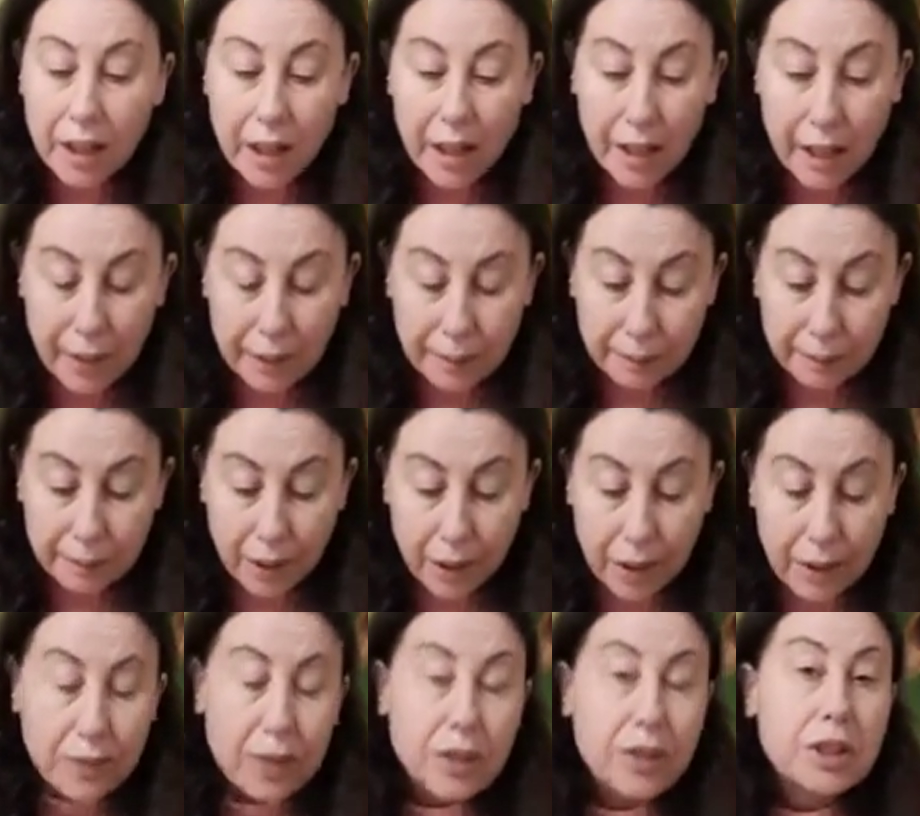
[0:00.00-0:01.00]

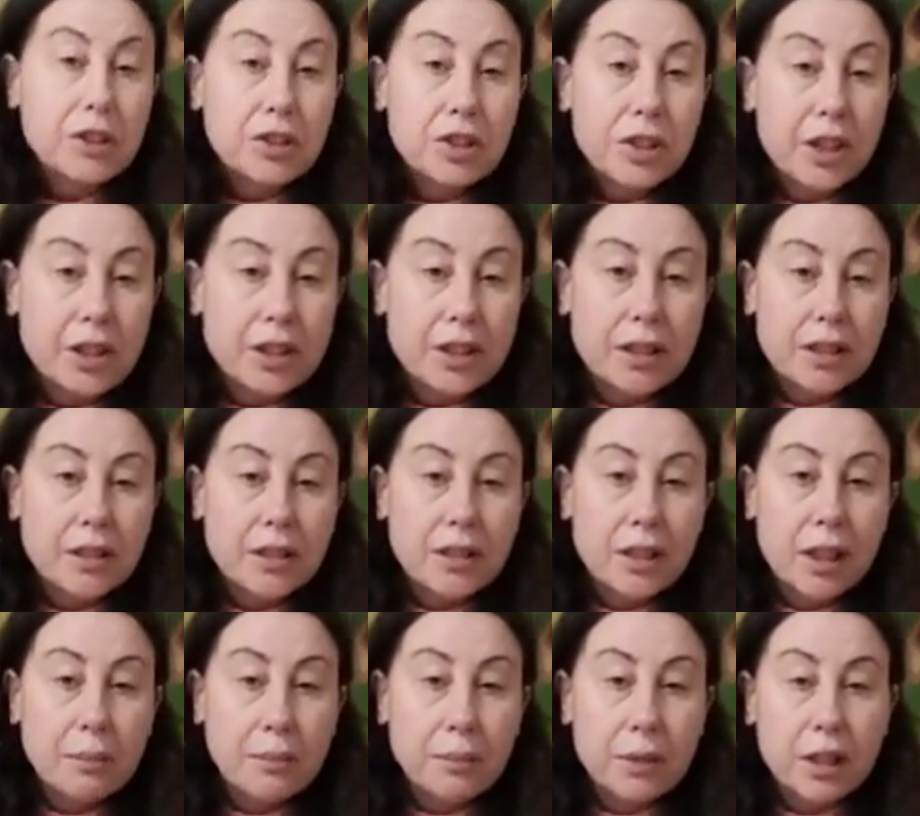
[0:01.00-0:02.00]
I've only just,
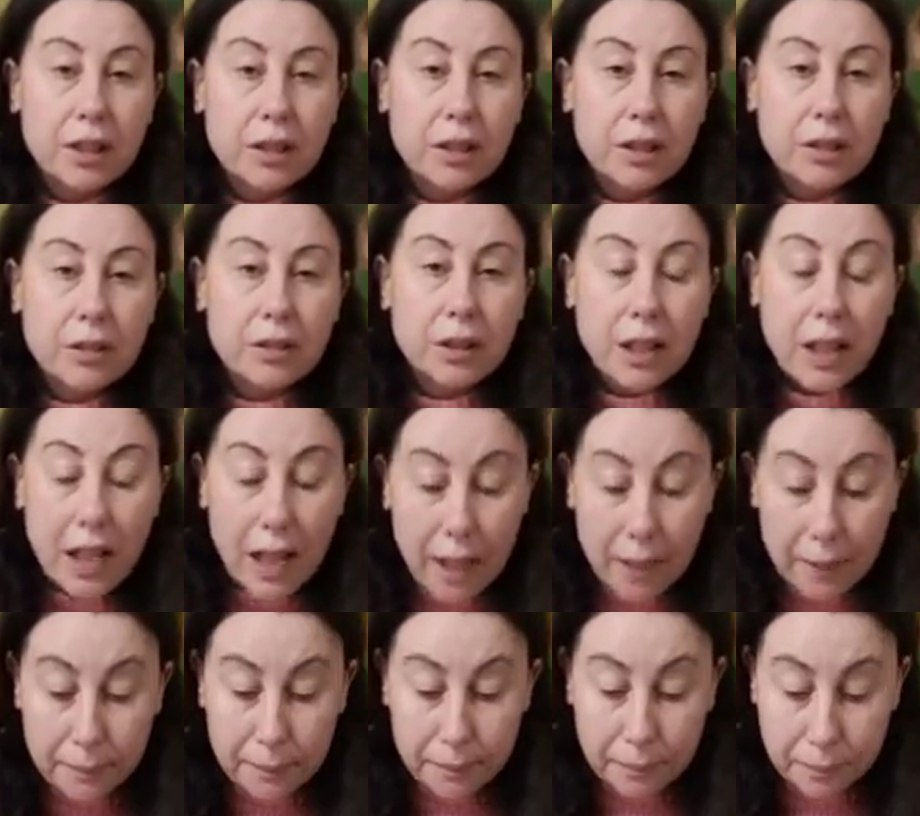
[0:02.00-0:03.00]
I'm going
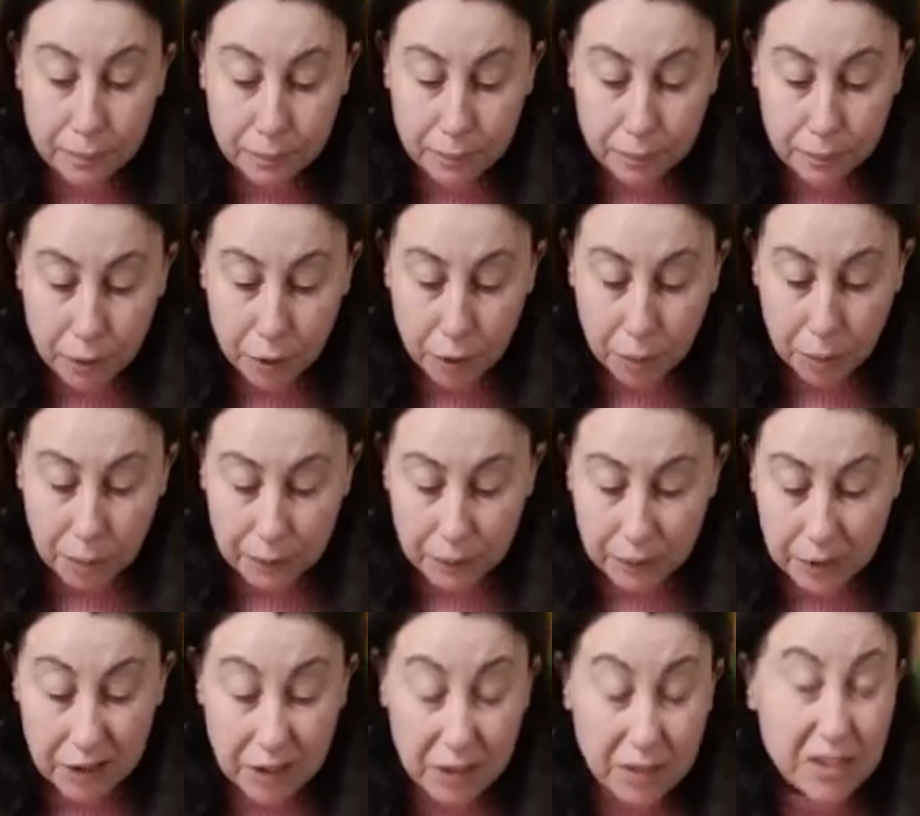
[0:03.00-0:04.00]
to do a bit of a
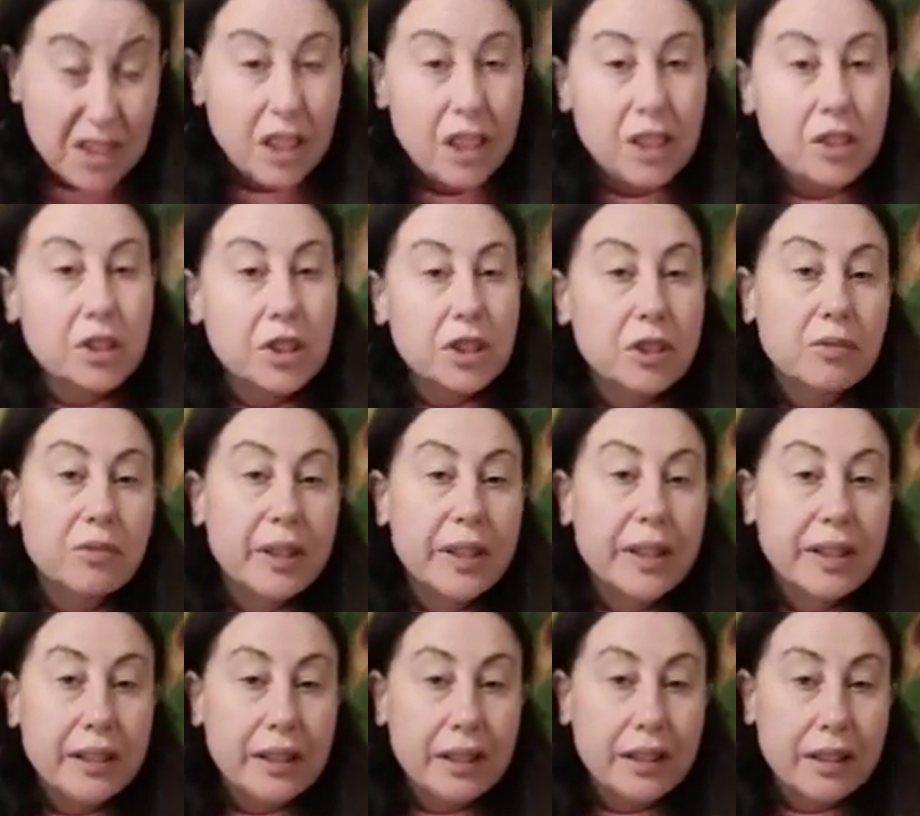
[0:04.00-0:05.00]
series actually
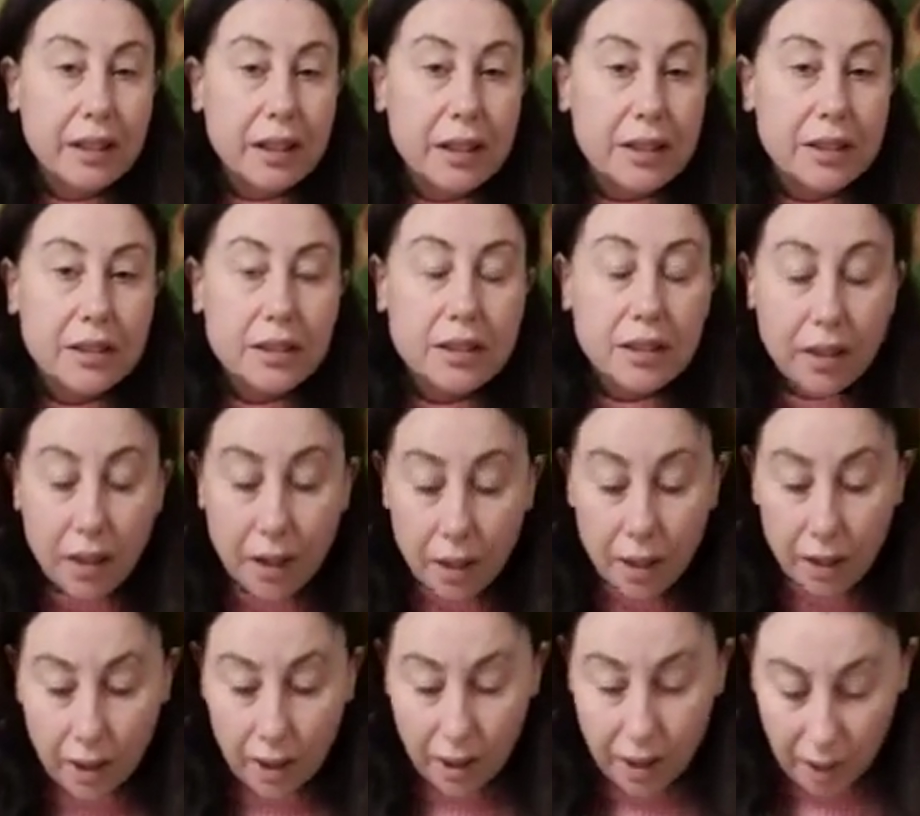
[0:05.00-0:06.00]
reading this
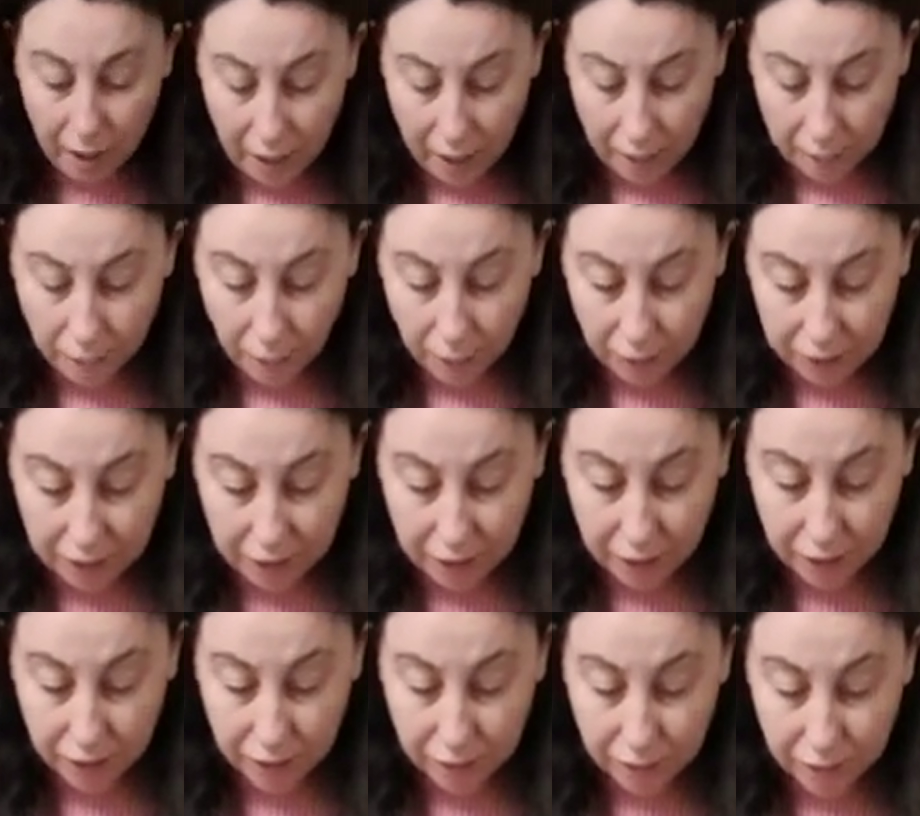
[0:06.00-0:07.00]
um, obviously
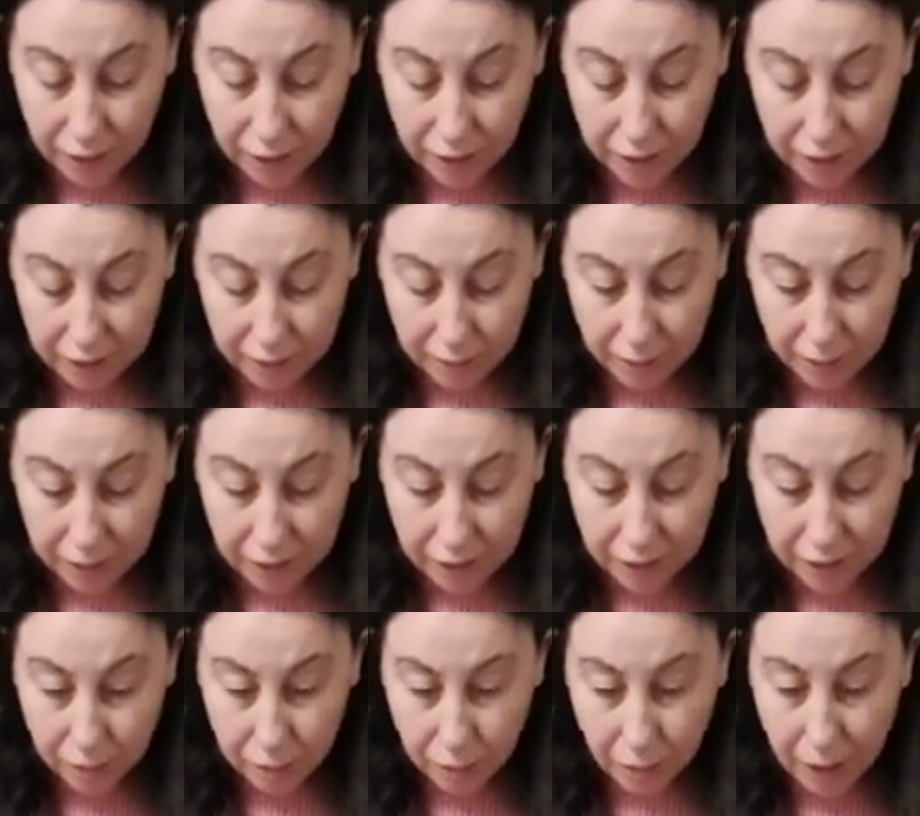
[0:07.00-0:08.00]
because of Christmas
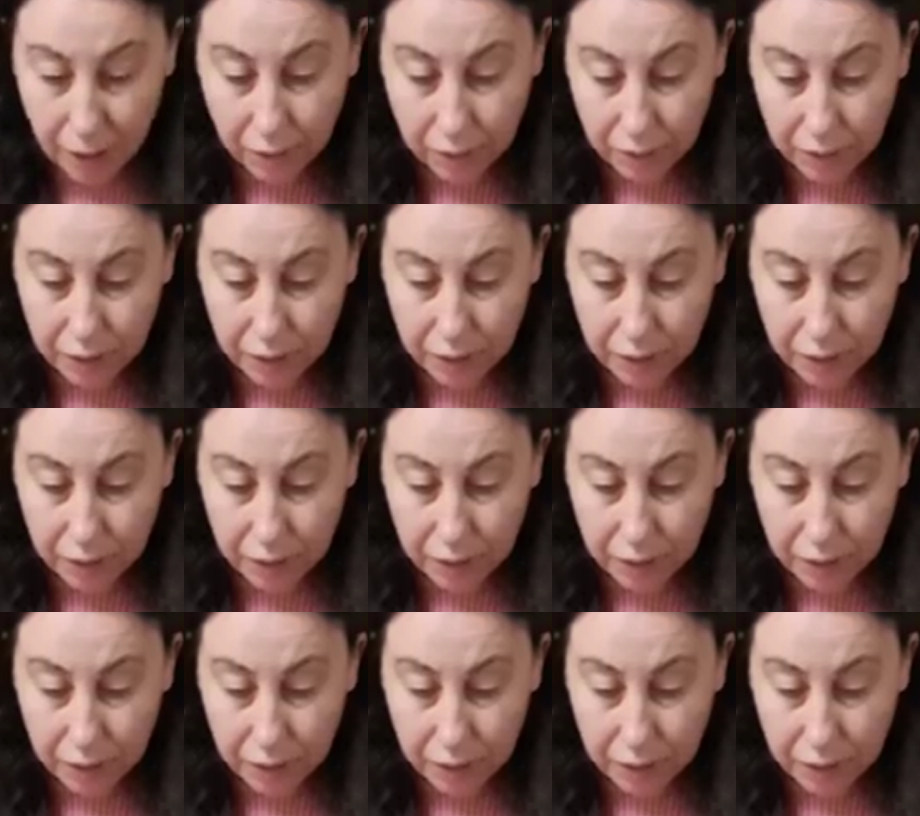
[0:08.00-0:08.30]
as well.